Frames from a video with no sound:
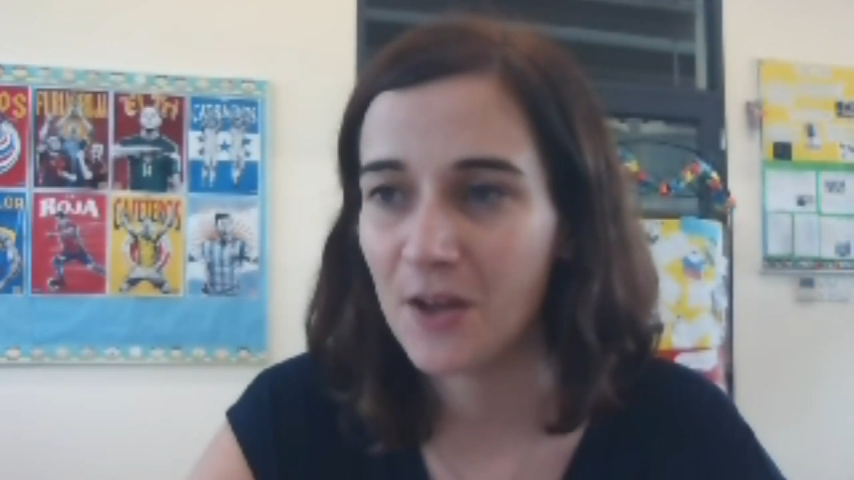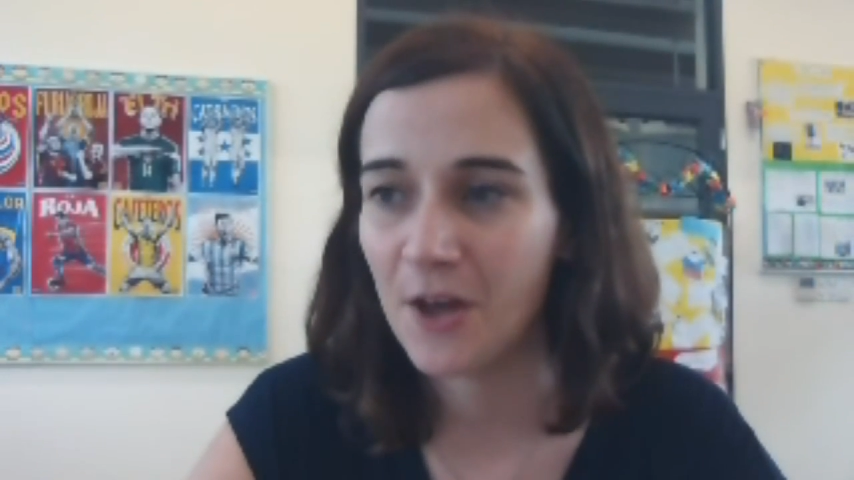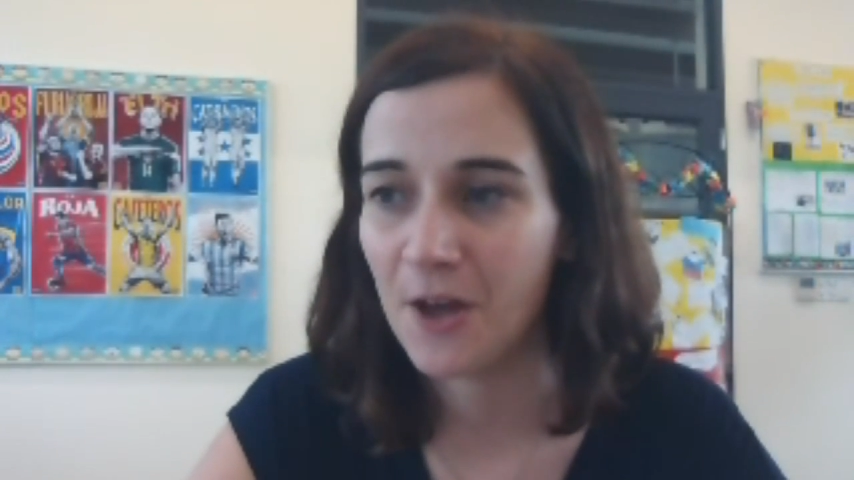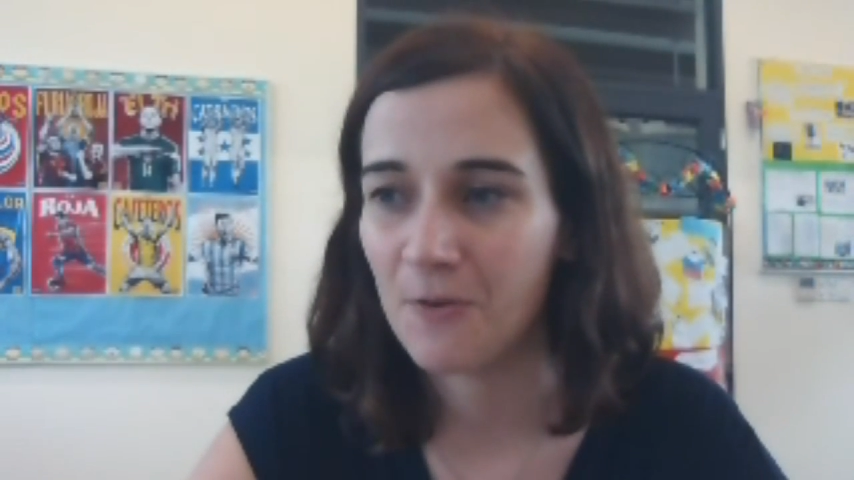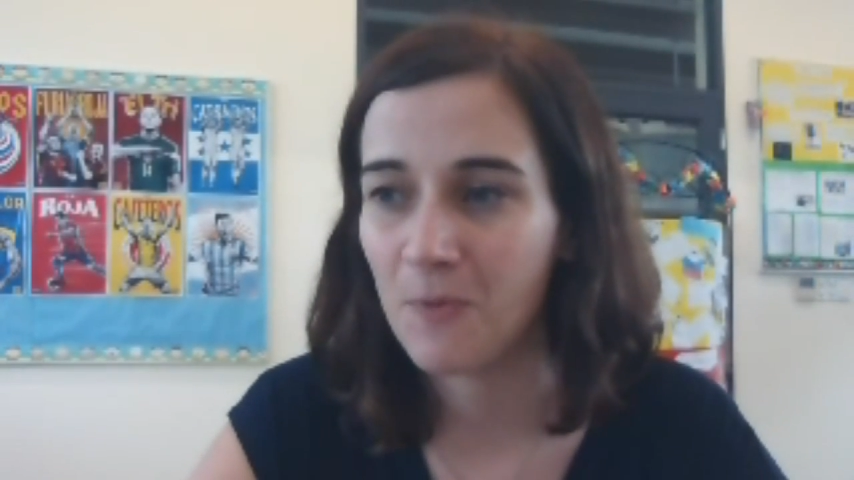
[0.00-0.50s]

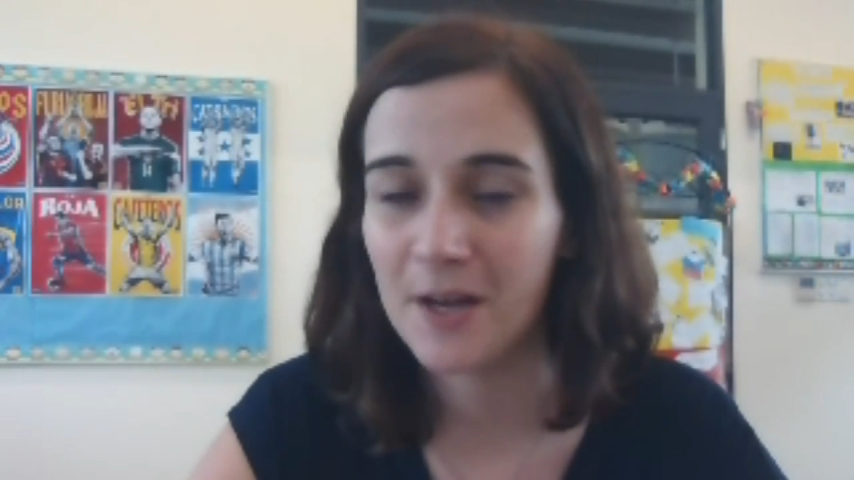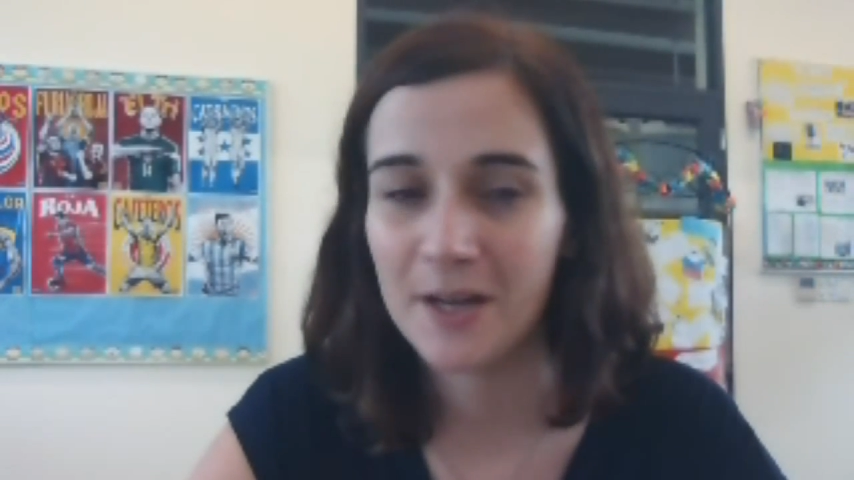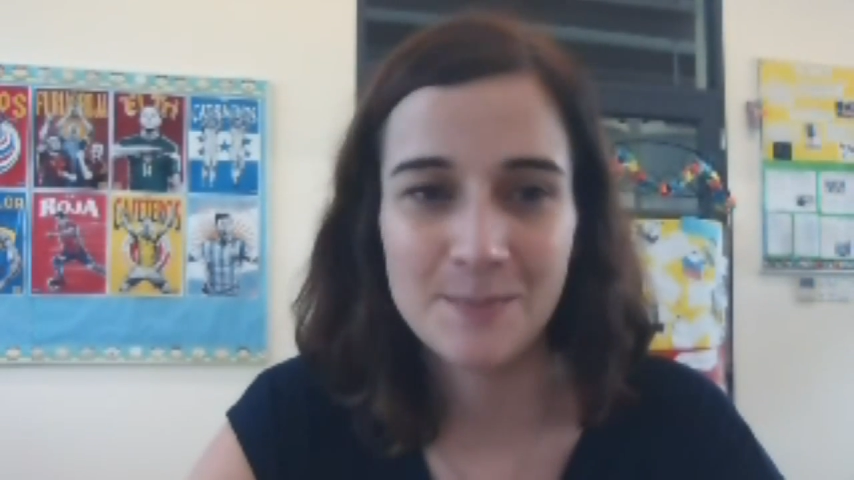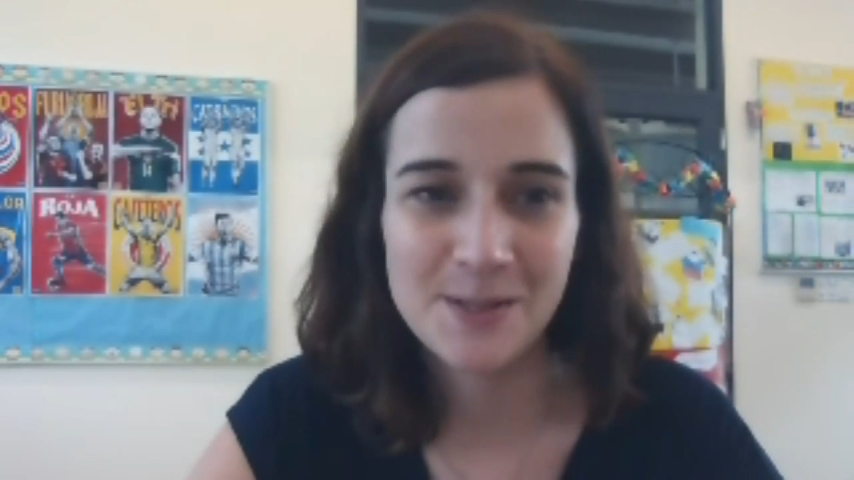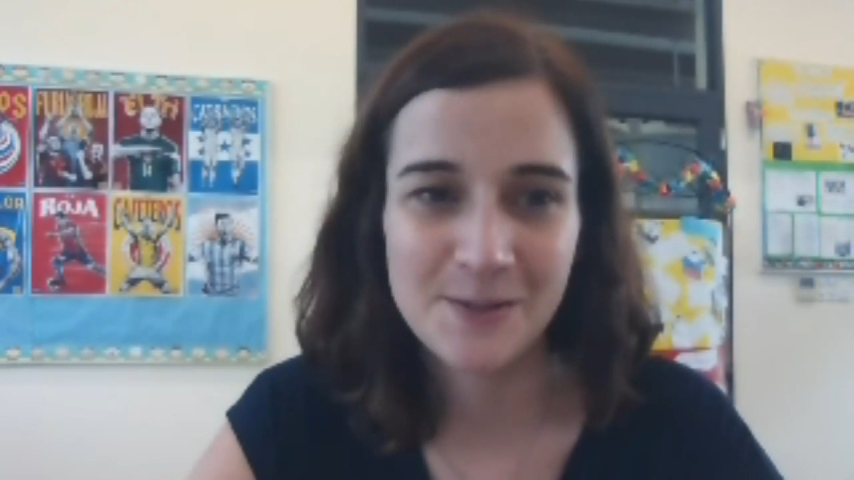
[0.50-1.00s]
why
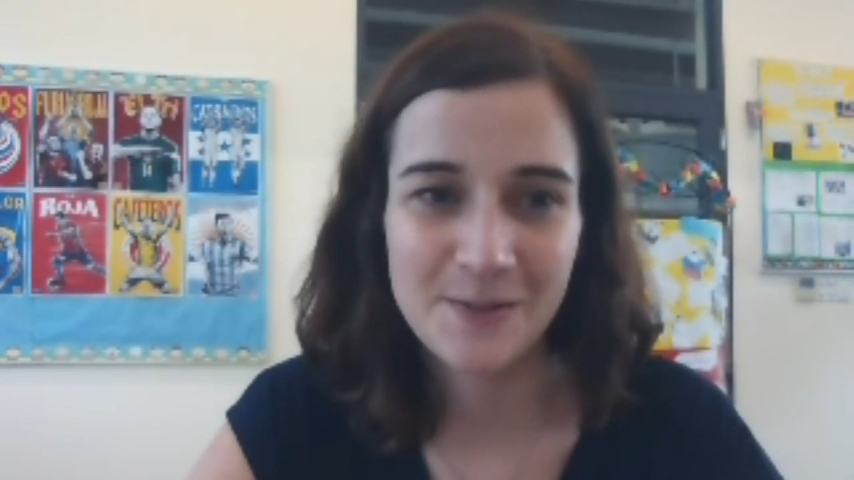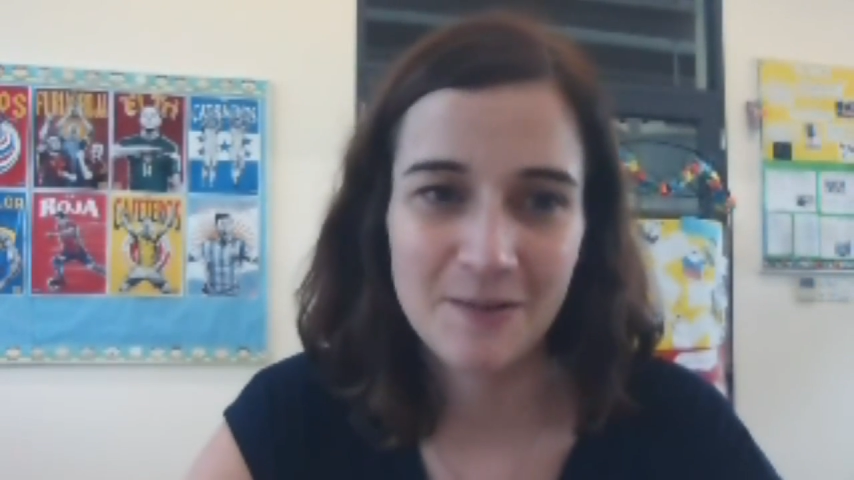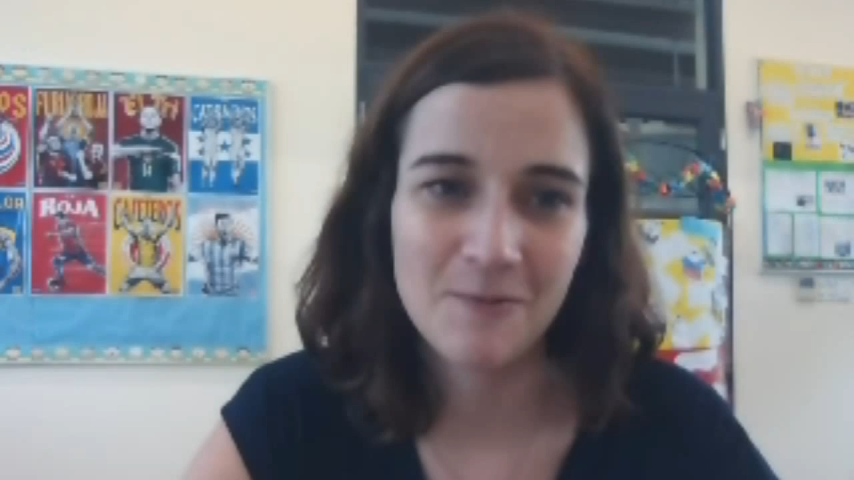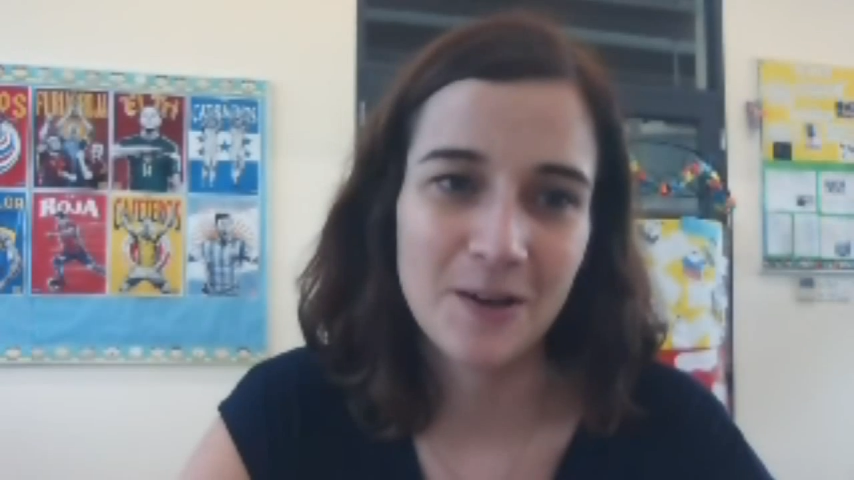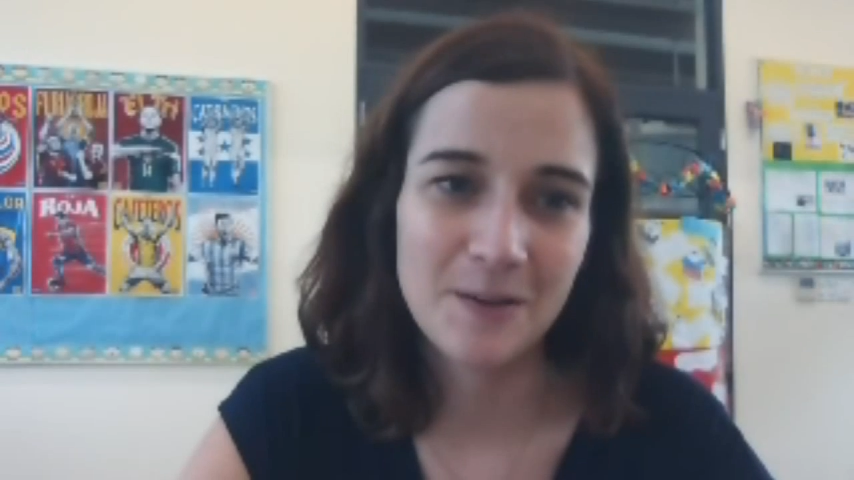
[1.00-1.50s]
I'm doing what